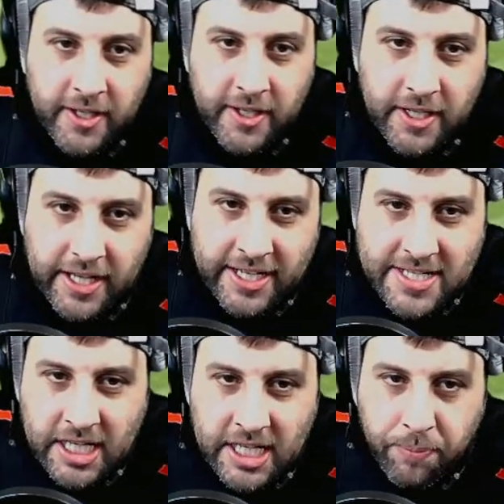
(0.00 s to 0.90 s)
It's
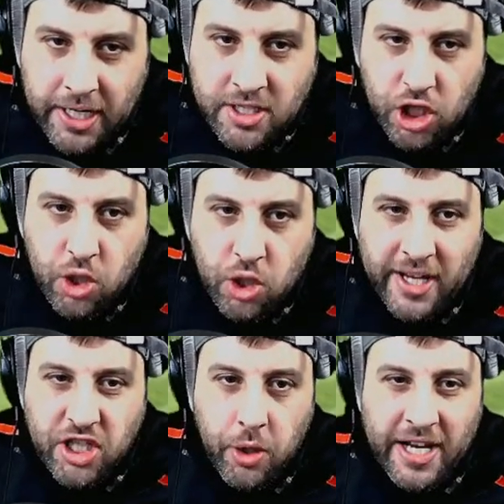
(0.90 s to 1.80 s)
deep into the
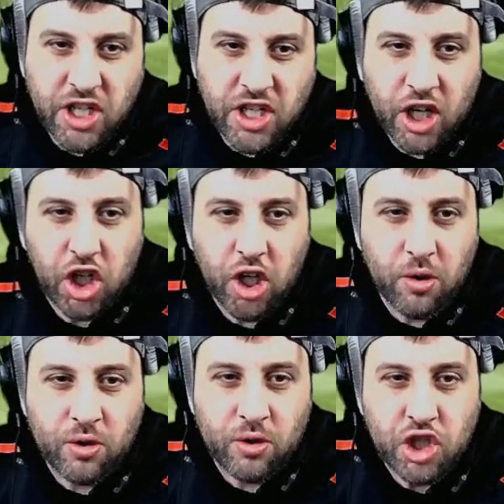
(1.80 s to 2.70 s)
22 and it's a
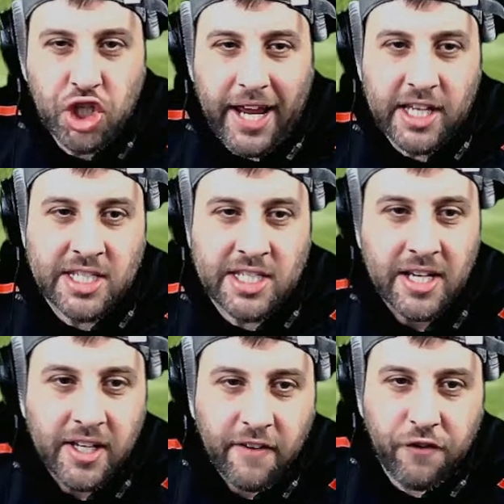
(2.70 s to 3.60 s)
huge chase
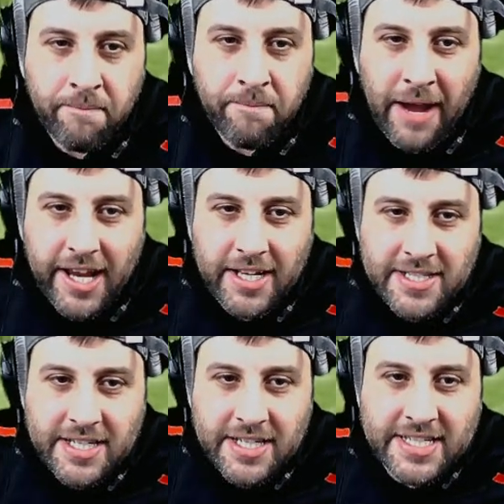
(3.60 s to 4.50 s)
from Malins
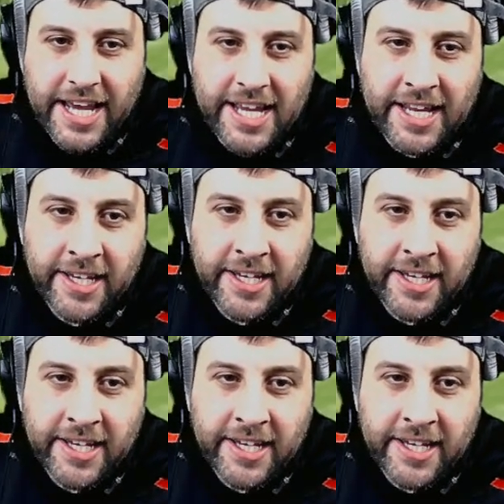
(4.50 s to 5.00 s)
and Daly,